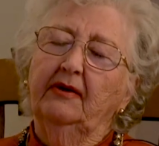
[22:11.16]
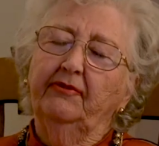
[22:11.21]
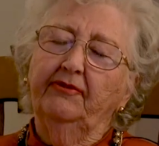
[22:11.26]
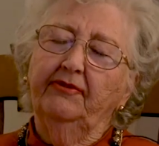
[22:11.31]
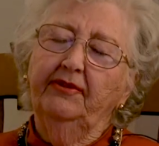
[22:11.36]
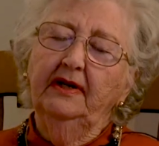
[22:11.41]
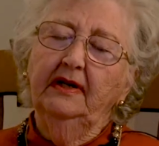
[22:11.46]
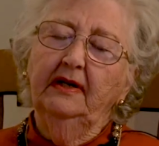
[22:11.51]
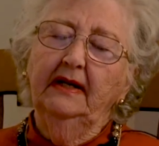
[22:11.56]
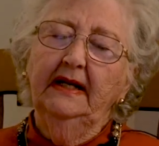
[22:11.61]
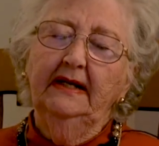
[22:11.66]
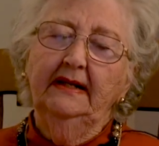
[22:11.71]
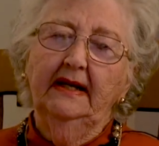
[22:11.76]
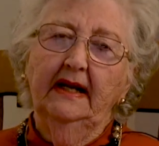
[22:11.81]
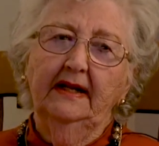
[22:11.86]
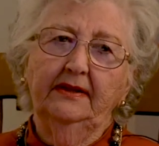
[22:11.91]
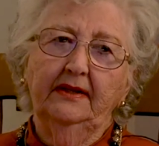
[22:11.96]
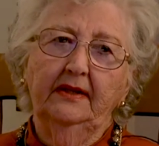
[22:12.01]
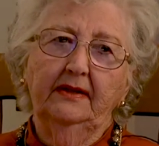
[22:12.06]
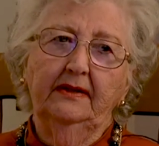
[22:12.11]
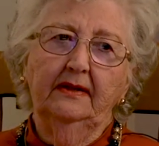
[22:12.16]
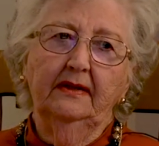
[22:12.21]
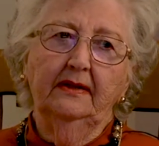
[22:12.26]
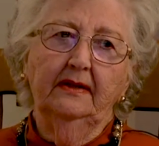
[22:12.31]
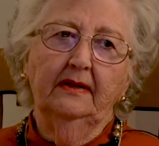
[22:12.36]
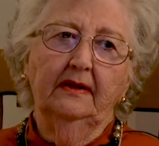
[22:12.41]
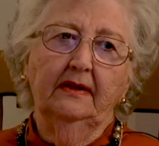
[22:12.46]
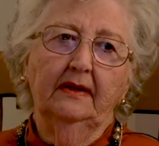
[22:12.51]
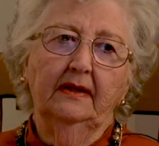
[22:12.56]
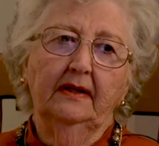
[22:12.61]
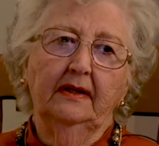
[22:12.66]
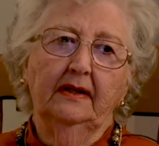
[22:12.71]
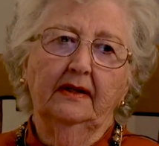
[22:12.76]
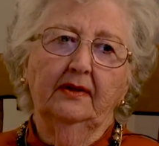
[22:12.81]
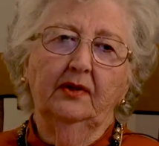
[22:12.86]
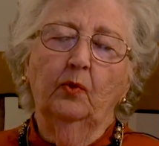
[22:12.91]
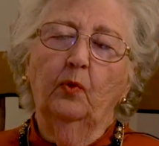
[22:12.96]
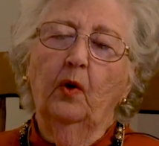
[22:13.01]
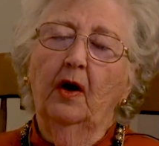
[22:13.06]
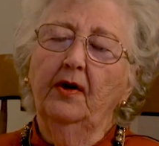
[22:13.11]
feeling that
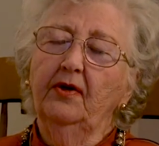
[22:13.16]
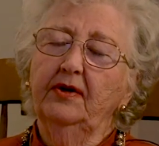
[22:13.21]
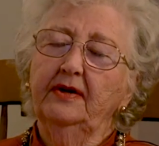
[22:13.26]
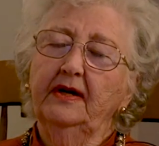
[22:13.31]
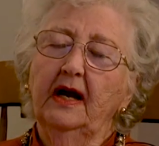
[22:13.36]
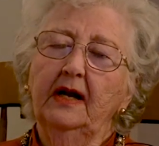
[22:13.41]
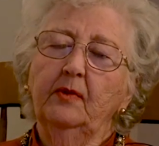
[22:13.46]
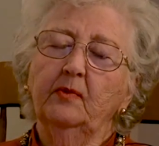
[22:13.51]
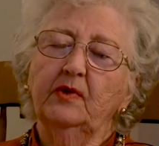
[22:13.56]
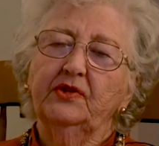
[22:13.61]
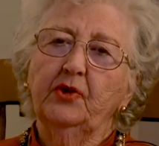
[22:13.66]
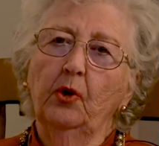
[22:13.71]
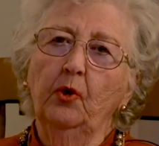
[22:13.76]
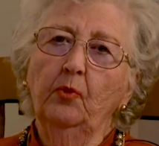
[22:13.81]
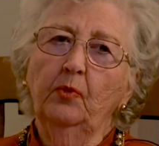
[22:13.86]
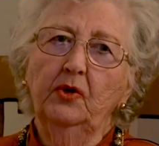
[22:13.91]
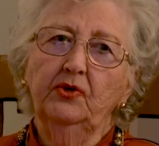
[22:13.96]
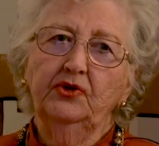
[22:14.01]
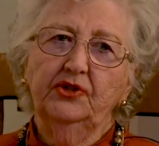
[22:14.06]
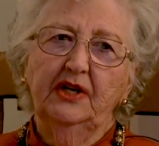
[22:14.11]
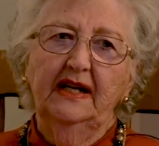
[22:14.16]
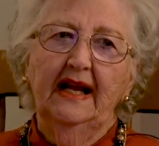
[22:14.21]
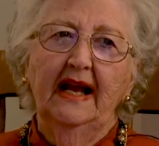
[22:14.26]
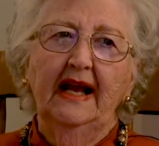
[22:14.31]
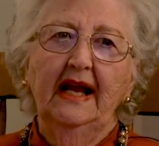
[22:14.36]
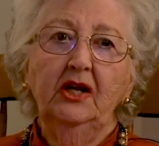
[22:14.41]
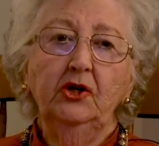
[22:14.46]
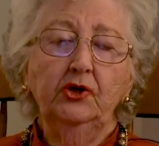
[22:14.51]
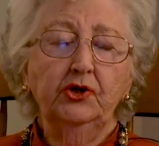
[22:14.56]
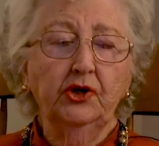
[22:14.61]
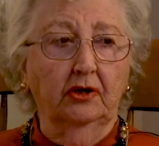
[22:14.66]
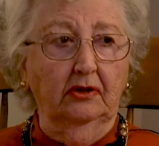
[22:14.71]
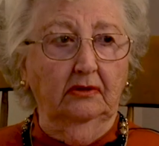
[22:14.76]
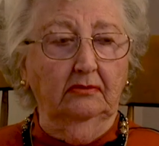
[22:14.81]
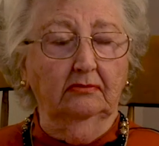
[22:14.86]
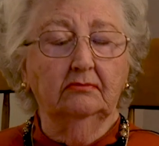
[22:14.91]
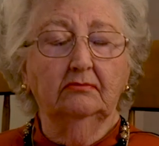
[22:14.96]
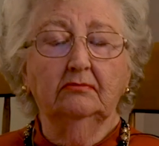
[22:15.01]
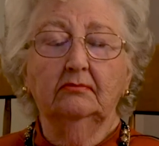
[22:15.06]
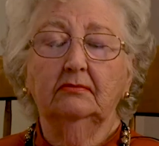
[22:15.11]
the Wadard Knight was almost an angel
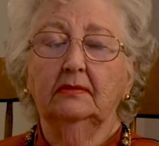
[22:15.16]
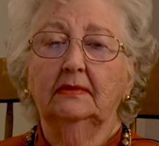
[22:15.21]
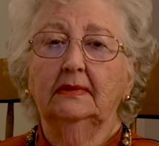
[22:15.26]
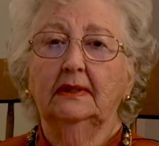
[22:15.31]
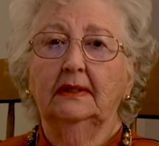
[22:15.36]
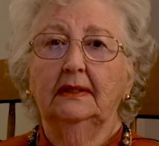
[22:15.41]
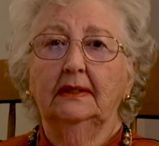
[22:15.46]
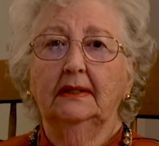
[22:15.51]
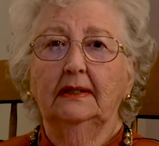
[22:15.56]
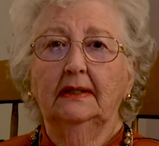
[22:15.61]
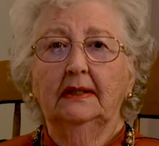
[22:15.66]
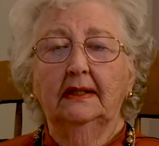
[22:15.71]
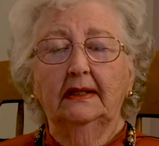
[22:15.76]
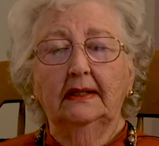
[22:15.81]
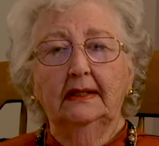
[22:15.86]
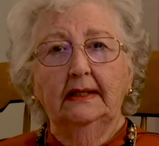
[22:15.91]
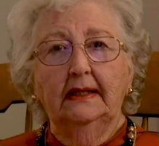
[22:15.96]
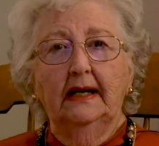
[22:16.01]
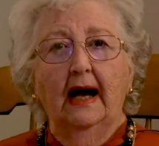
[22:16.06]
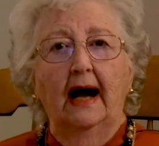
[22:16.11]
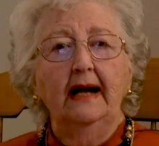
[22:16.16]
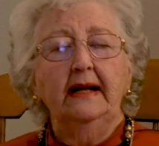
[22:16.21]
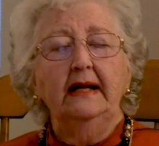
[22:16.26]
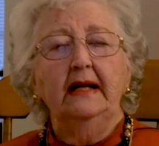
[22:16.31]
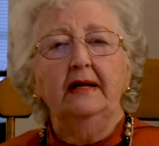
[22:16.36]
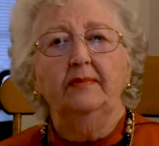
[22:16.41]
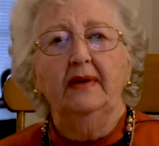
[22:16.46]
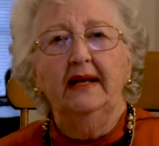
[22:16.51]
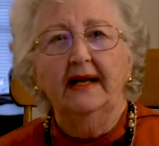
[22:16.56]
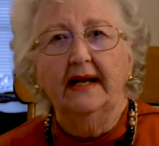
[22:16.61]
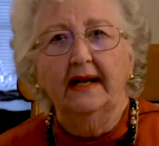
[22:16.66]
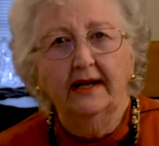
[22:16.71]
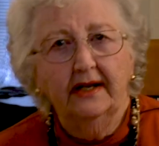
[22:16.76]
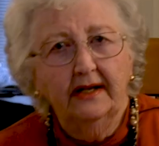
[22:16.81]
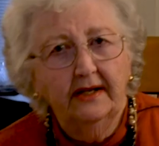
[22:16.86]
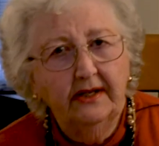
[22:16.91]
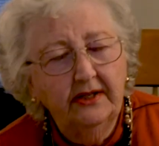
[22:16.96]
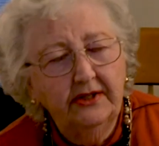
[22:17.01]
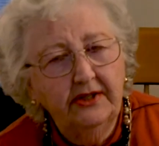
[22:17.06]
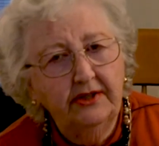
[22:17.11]
guiding me
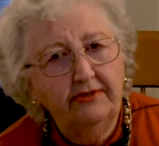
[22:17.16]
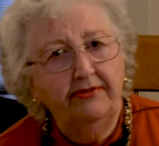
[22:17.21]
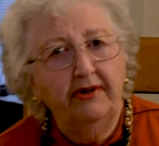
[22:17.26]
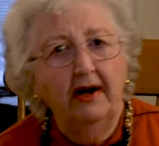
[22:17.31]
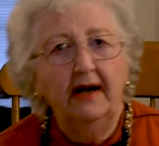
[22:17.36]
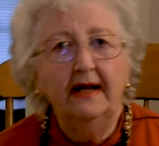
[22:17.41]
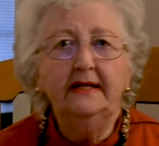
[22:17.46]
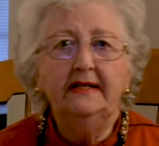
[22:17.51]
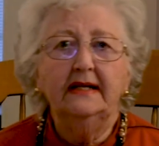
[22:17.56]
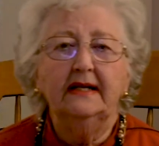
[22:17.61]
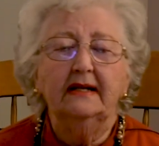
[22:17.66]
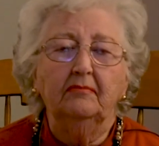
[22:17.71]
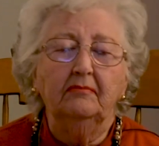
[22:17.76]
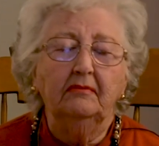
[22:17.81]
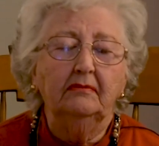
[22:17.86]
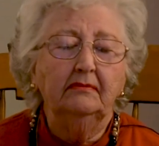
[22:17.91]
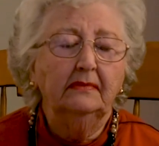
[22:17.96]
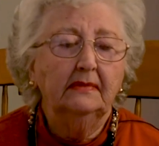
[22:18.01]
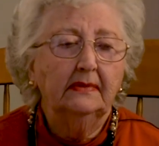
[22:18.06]
to find him.